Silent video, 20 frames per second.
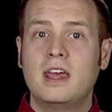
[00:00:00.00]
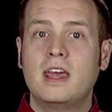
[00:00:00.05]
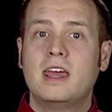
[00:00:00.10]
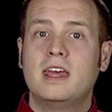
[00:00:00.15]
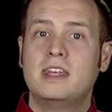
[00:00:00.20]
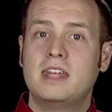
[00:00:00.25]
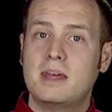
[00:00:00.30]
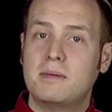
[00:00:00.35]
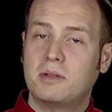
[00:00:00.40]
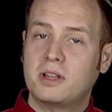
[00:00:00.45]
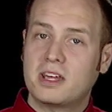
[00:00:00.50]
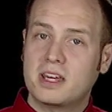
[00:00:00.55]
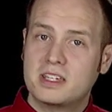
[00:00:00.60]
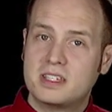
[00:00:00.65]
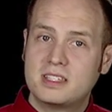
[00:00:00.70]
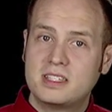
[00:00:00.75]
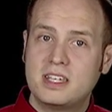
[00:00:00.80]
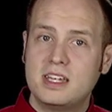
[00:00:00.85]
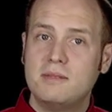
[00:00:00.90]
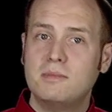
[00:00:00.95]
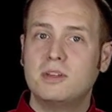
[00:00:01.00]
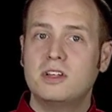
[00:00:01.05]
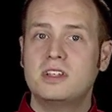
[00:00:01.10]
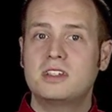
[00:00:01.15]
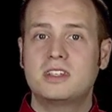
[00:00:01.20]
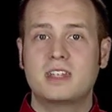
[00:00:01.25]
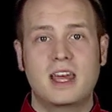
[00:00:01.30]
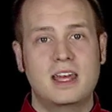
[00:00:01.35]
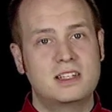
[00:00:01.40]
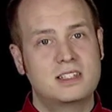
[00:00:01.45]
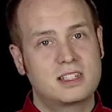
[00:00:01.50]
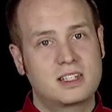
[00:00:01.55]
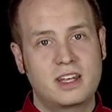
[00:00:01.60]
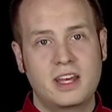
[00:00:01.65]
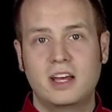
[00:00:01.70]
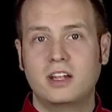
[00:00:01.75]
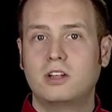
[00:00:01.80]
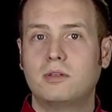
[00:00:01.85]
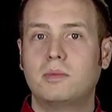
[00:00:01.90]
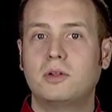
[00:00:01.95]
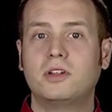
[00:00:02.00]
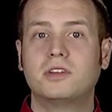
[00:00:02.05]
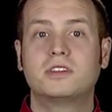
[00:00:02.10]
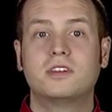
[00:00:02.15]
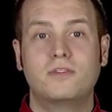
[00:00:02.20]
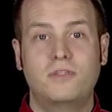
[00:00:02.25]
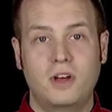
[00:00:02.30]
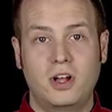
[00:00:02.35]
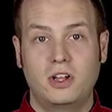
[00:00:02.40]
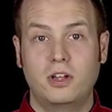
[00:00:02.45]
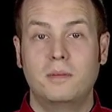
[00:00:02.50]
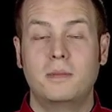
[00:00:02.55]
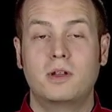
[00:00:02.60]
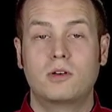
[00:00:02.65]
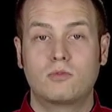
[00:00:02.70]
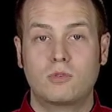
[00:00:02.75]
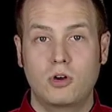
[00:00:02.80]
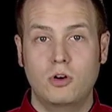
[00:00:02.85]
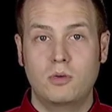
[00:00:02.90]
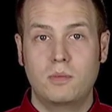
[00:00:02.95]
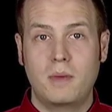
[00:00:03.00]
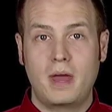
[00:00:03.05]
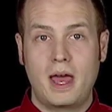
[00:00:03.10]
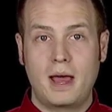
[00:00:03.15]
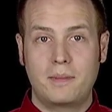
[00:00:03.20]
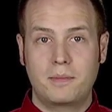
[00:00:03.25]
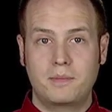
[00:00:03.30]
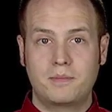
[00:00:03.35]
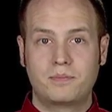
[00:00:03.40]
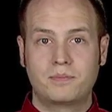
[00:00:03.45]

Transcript: enabling a seamless and scalable development roadmap.